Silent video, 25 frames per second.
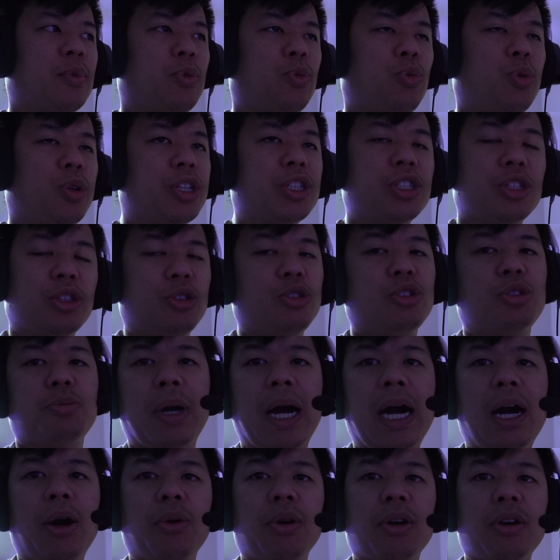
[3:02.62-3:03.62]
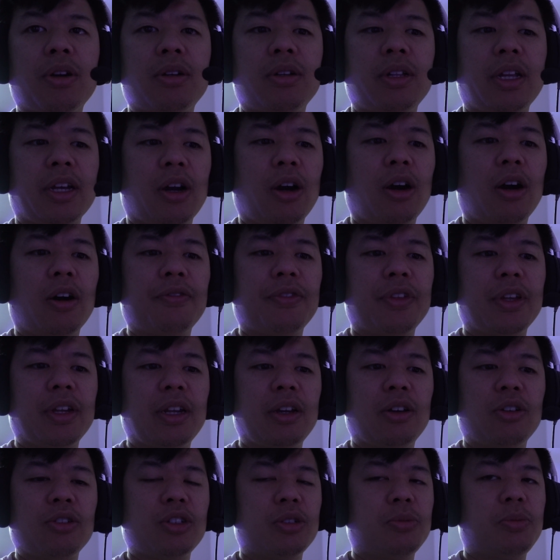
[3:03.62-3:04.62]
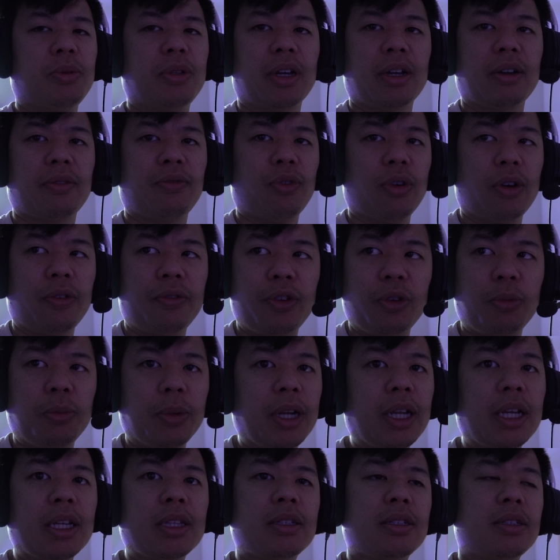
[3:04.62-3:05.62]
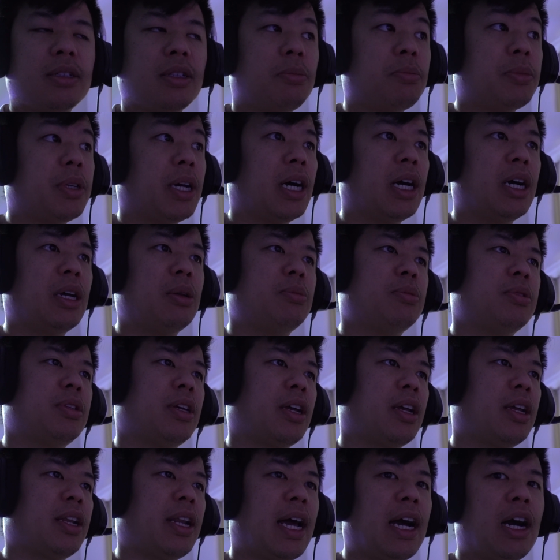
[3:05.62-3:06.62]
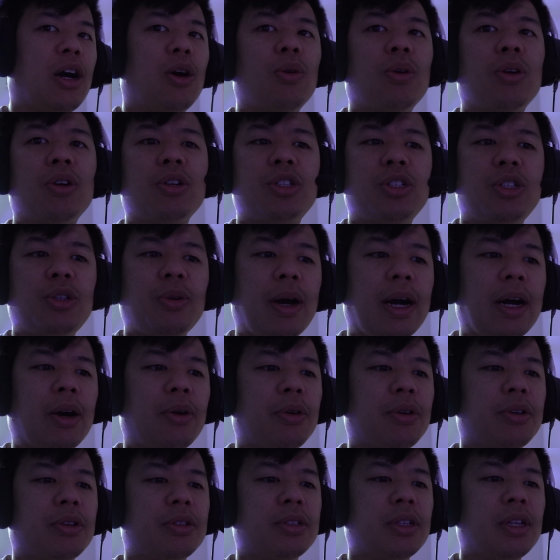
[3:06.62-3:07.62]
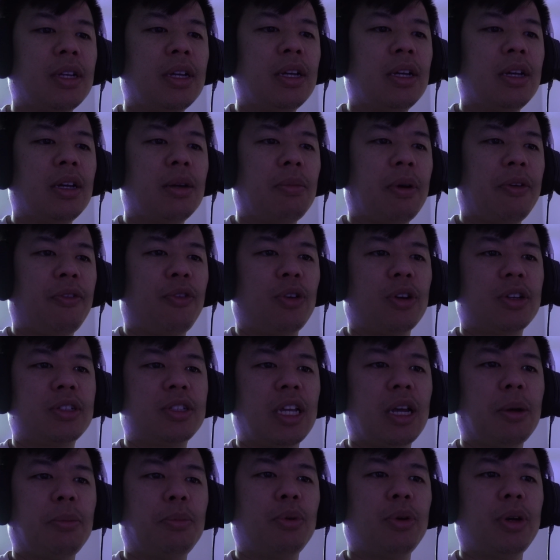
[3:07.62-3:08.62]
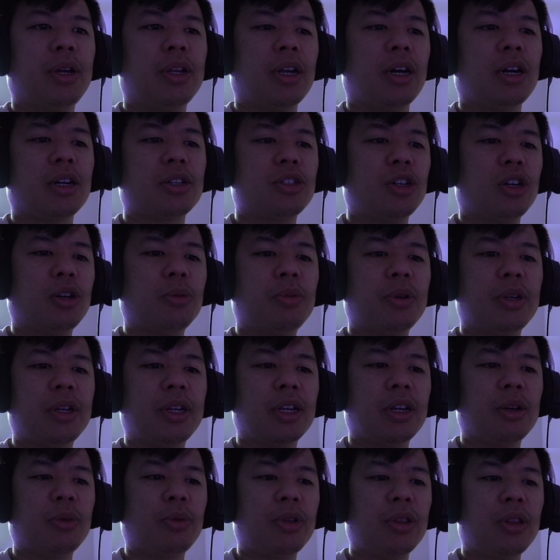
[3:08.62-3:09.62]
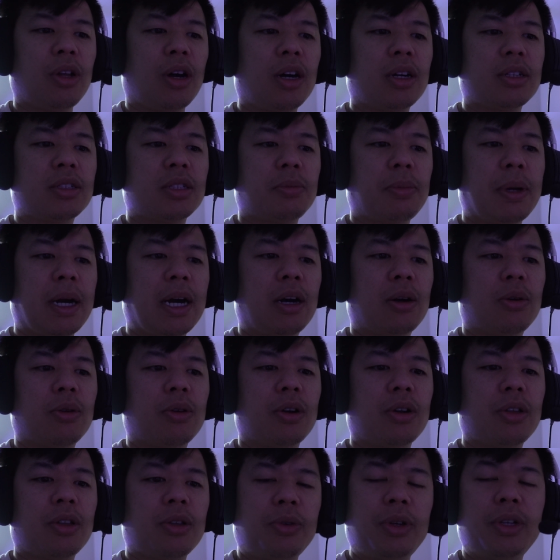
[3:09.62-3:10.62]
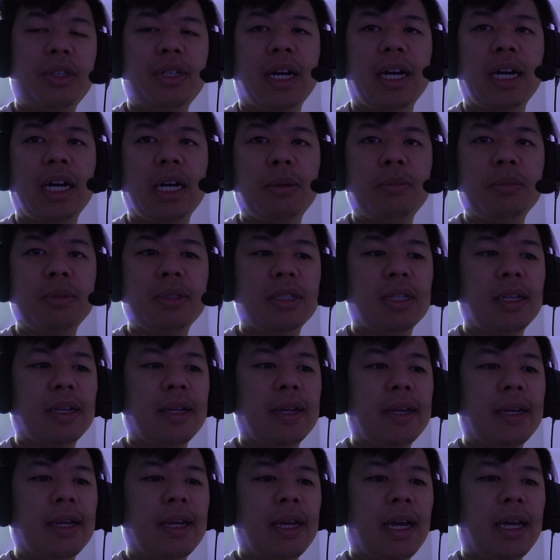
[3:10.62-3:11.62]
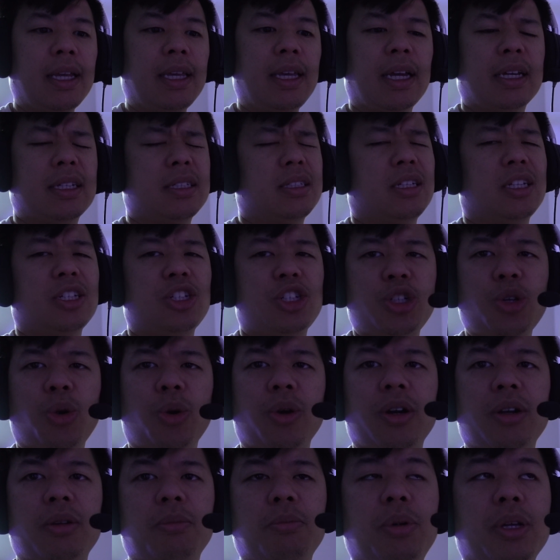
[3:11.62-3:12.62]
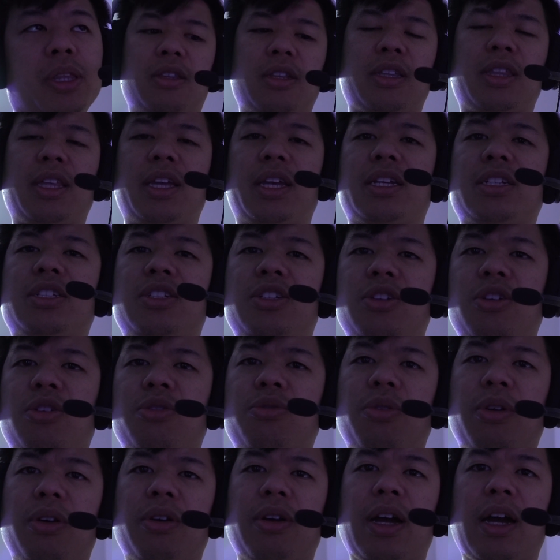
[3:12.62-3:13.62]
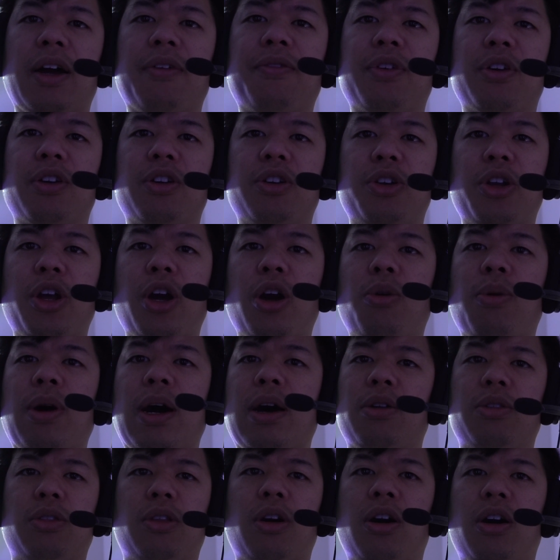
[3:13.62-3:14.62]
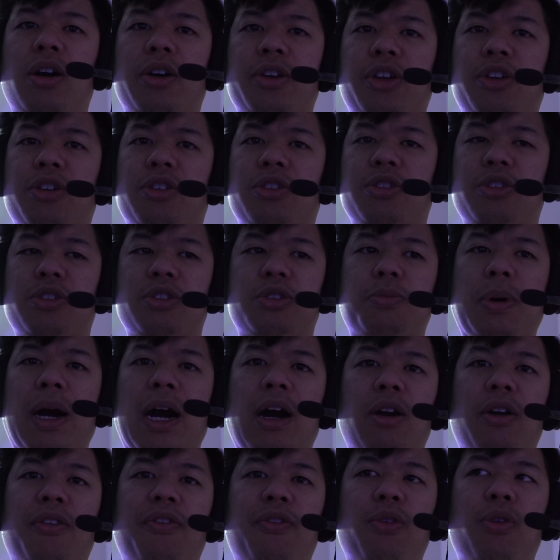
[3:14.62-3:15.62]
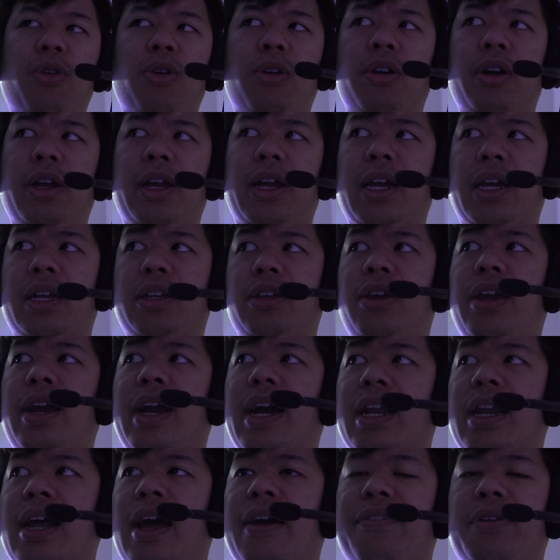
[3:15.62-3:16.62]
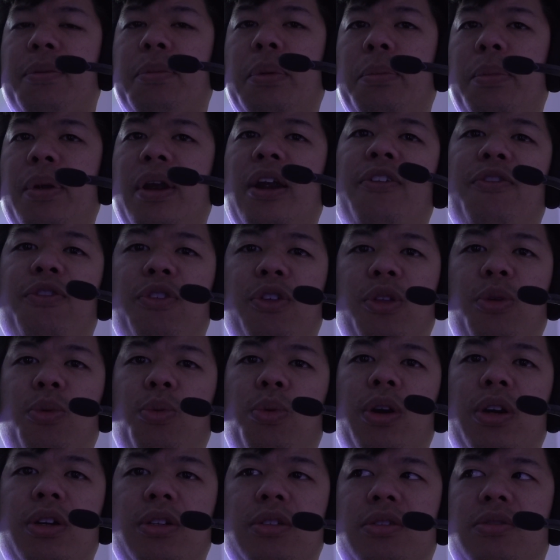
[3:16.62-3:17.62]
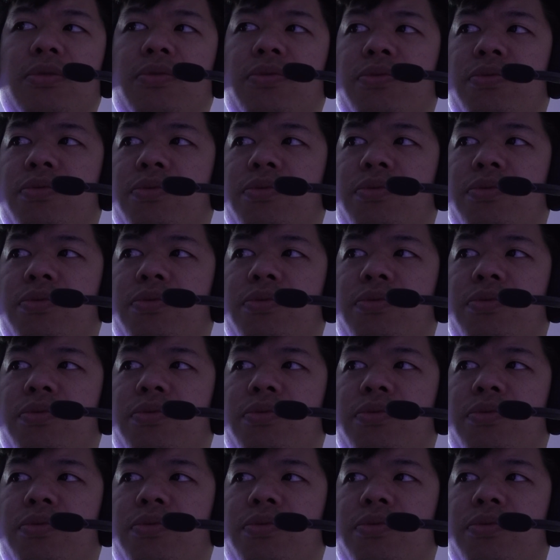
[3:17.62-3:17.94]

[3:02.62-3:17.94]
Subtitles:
we just lose power like often. It would just be like for a few minutes, sometimes like an hour, 2 hours. But for example, in October here, we lost power 3 times. And yes, it's short, but the thing is, you don't ever know how long you're going to lose power for, and you kind of have to prepare for the worst